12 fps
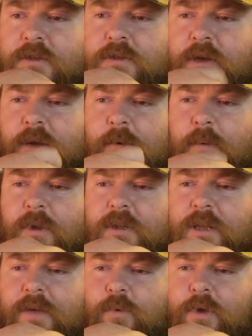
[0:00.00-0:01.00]
yeah, we'll
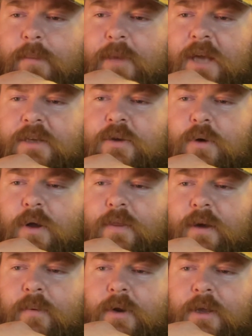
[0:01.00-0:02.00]
get back to you on
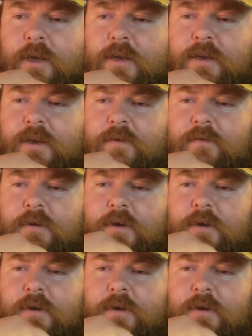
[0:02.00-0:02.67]
that one again, Dev.